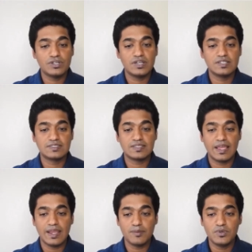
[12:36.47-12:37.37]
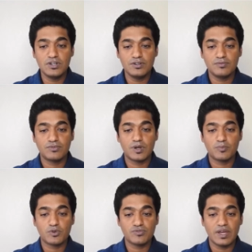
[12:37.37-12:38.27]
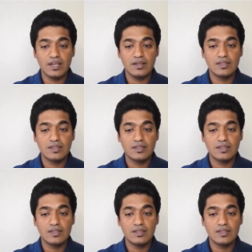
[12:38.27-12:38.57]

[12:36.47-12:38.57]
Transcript: is enabled for a profile,